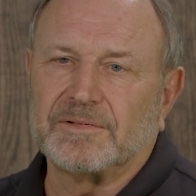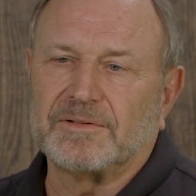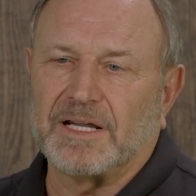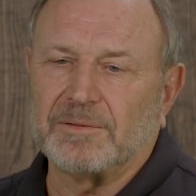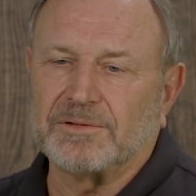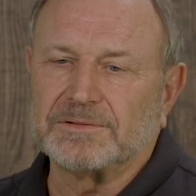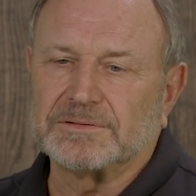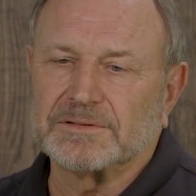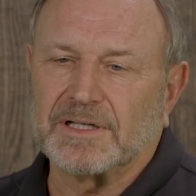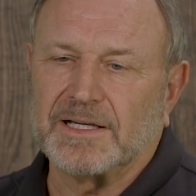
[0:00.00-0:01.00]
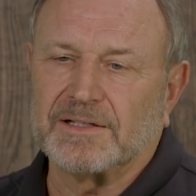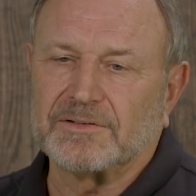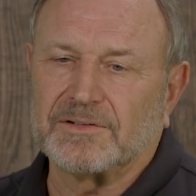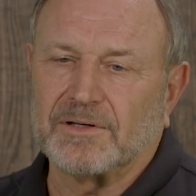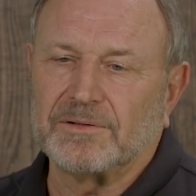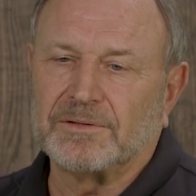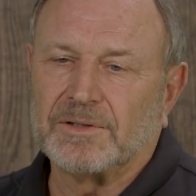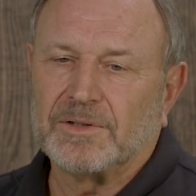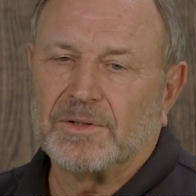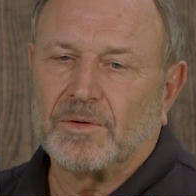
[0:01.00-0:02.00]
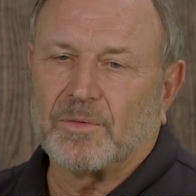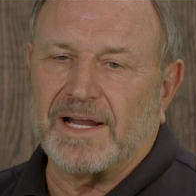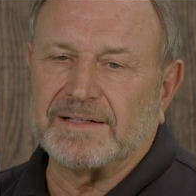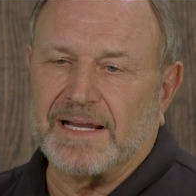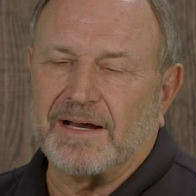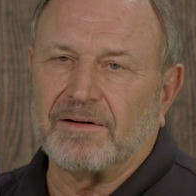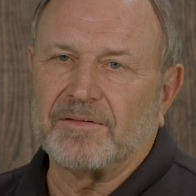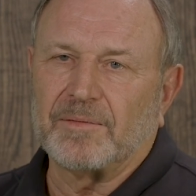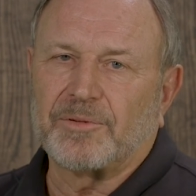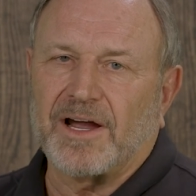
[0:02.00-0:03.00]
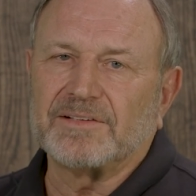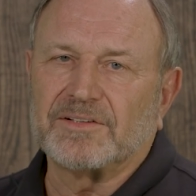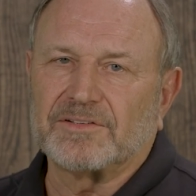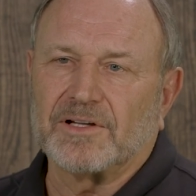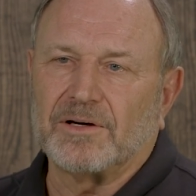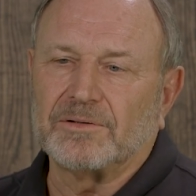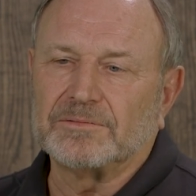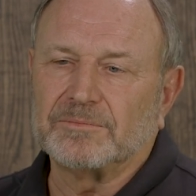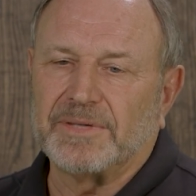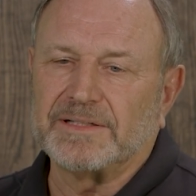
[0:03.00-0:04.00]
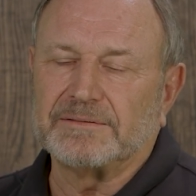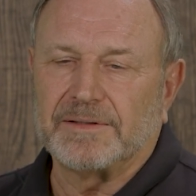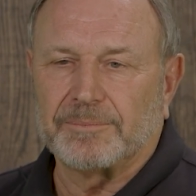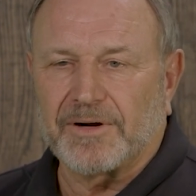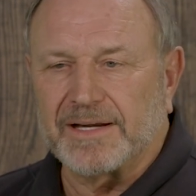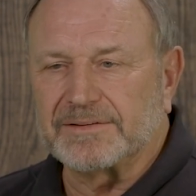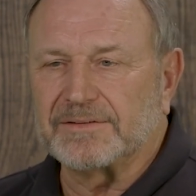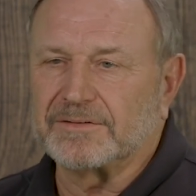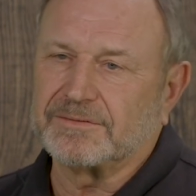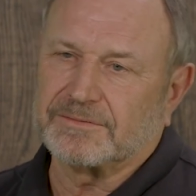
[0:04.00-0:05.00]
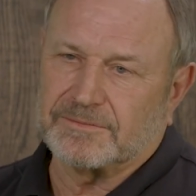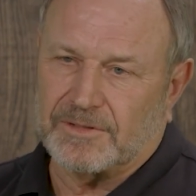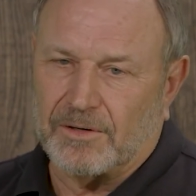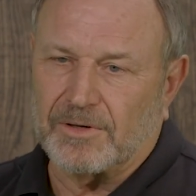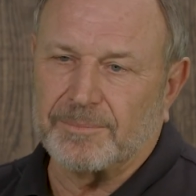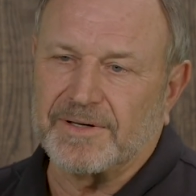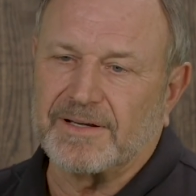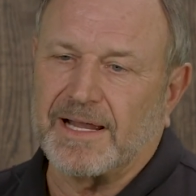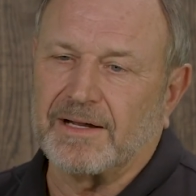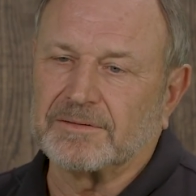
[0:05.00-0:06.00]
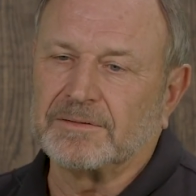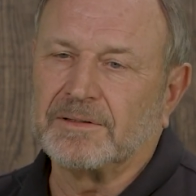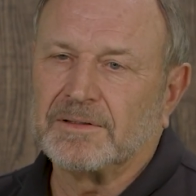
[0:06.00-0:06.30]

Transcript: tables, and so right now the price is low, but the prices go up and down